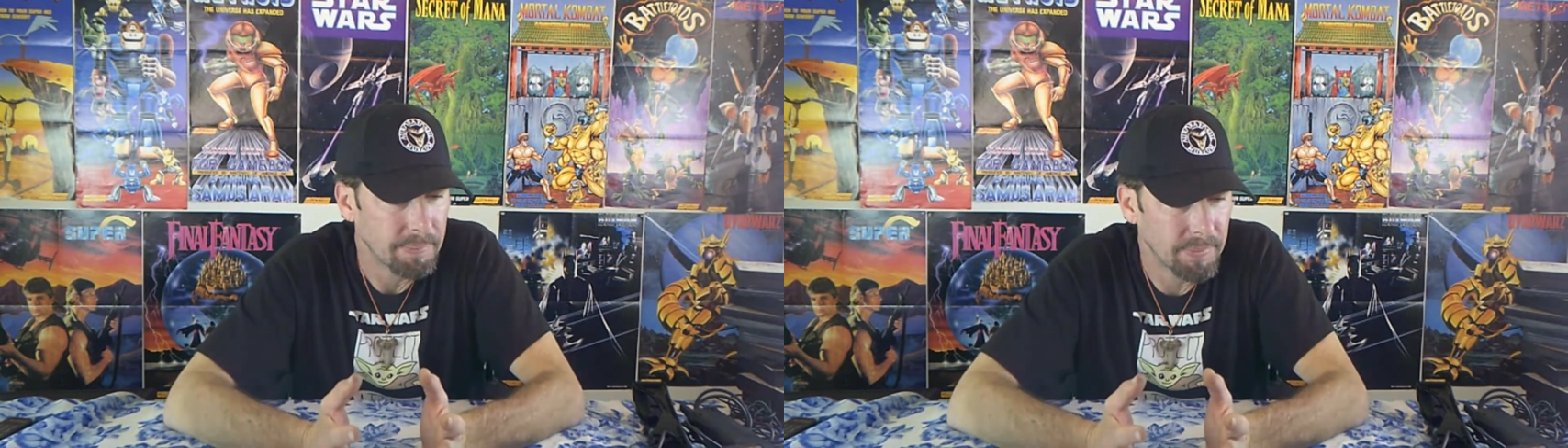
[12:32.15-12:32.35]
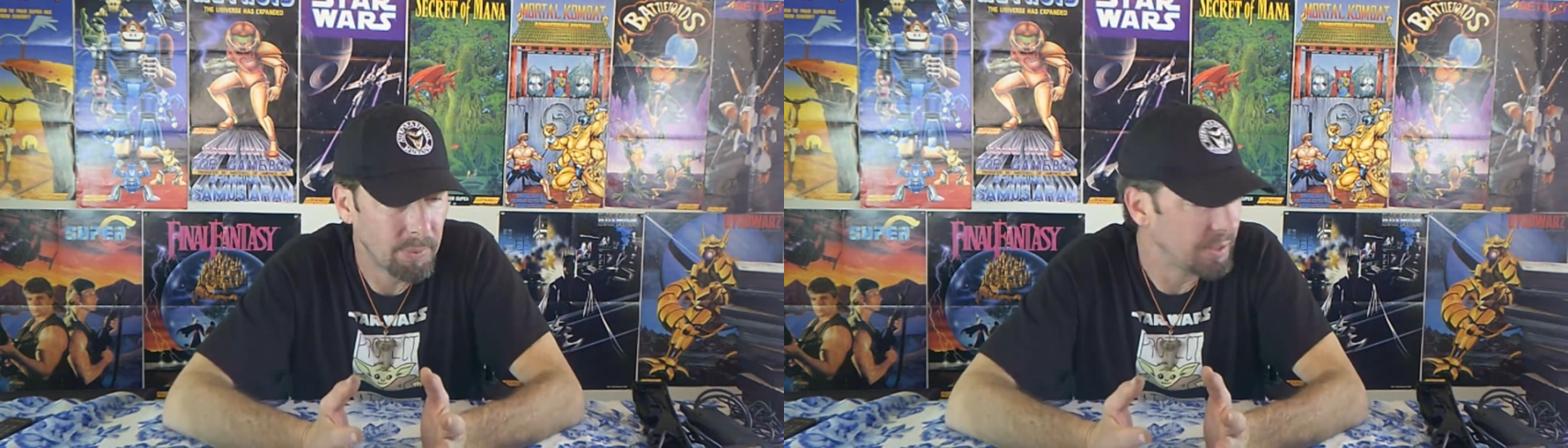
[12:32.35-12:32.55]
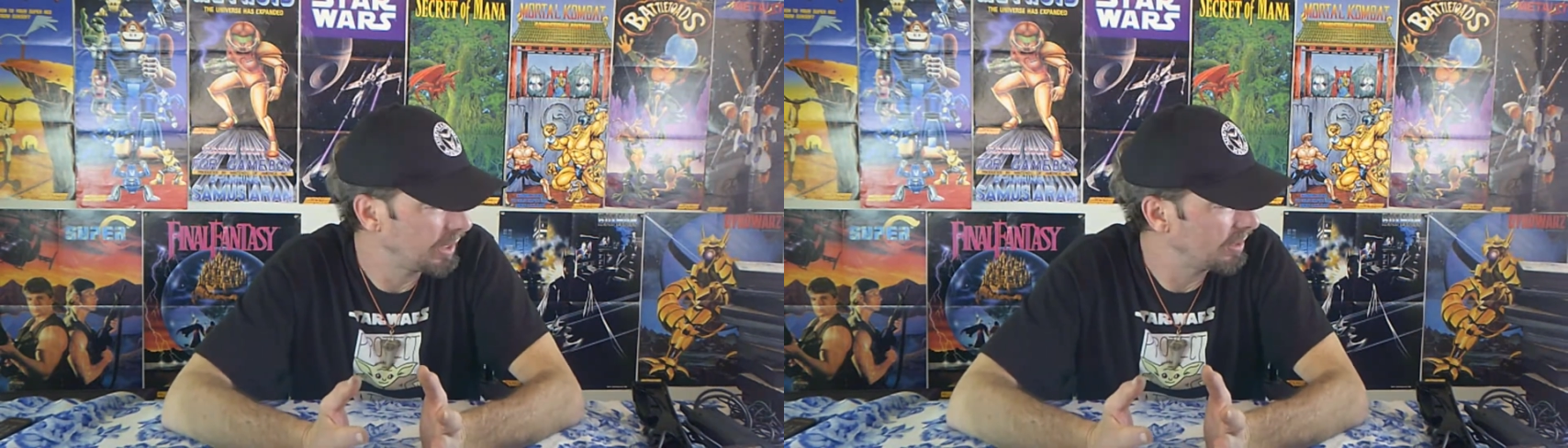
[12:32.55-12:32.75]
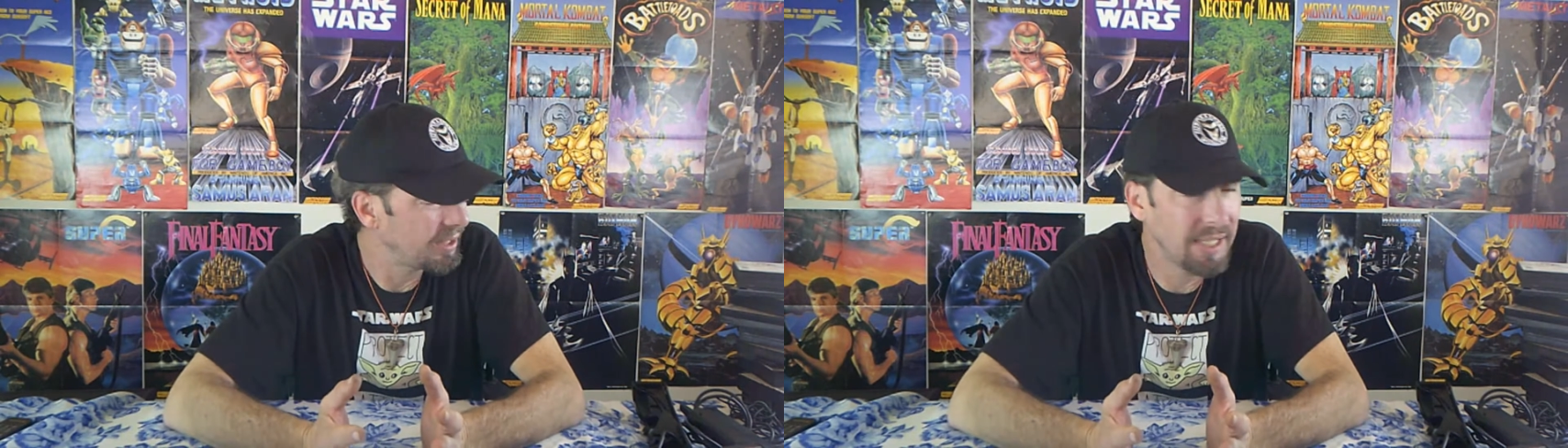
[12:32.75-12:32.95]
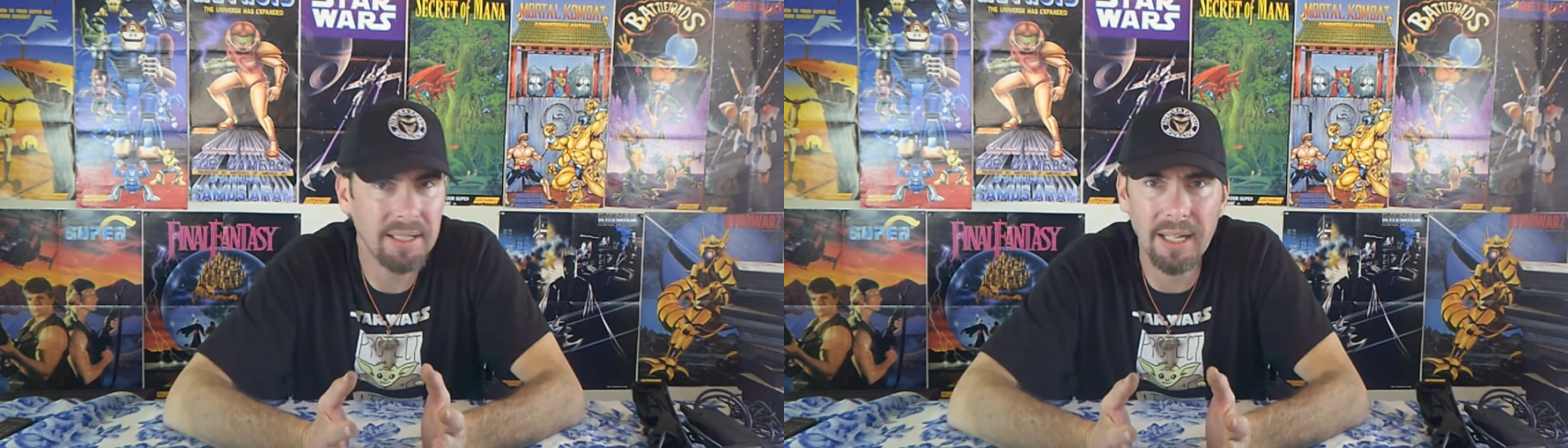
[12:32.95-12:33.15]
what is that,
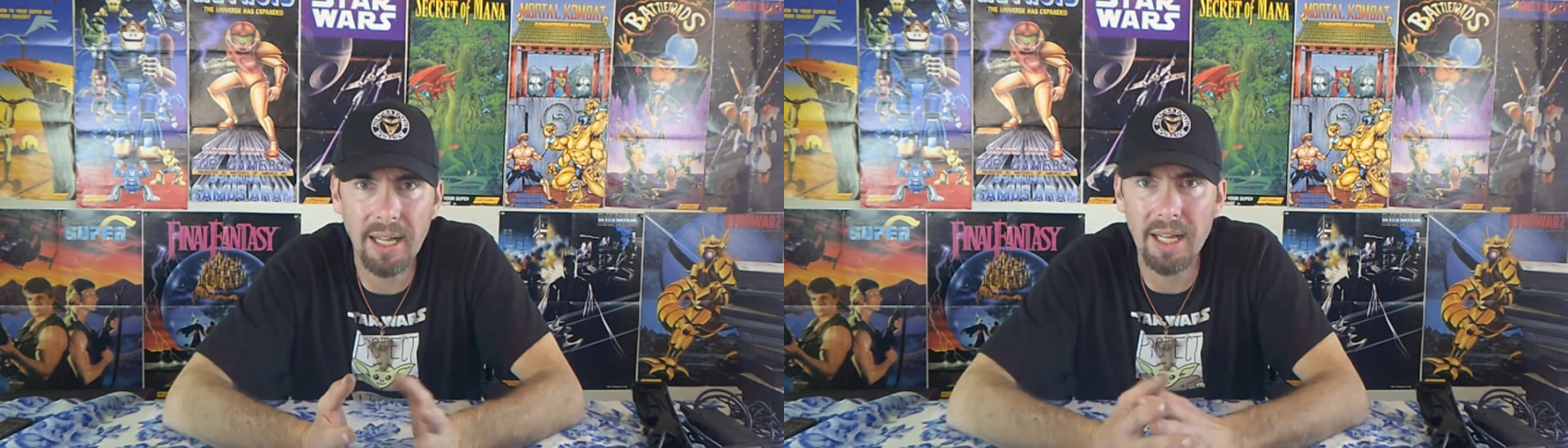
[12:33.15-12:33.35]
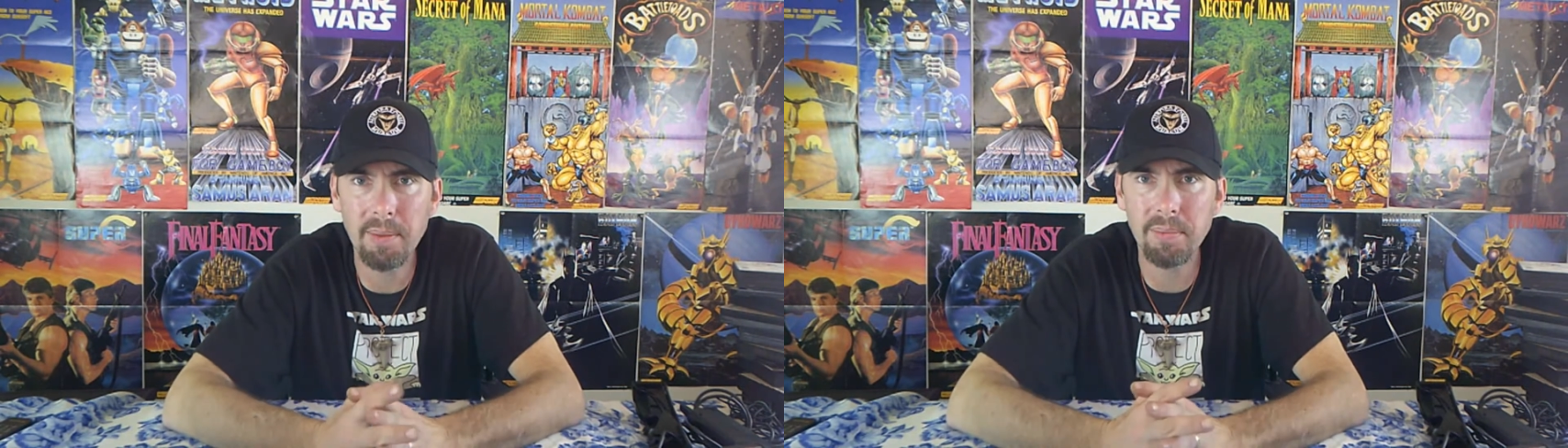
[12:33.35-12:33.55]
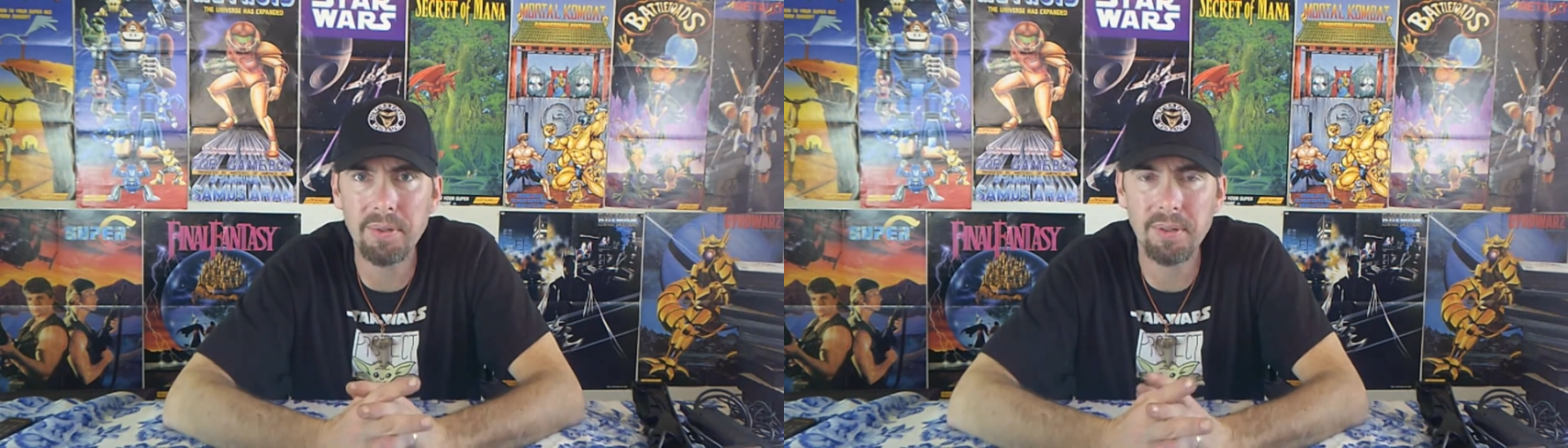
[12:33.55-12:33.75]
10 games,